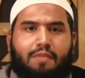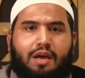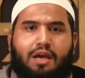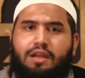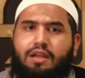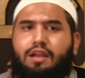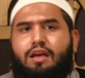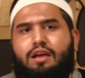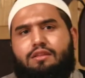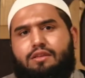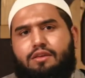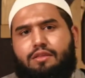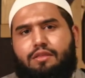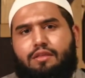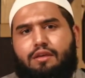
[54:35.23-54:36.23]
to
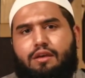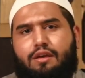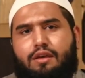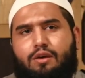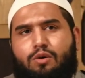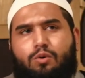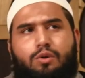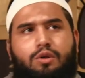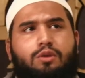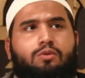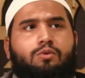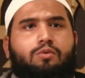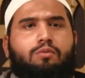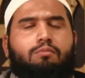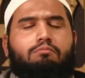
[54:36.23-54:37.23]
deprive people of
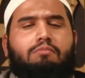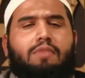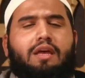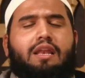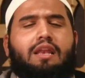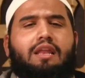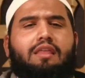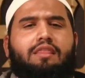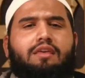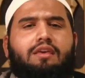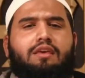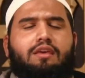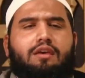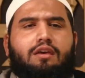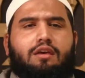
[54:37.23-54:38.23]
even asking a
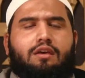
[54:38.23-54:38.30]
question.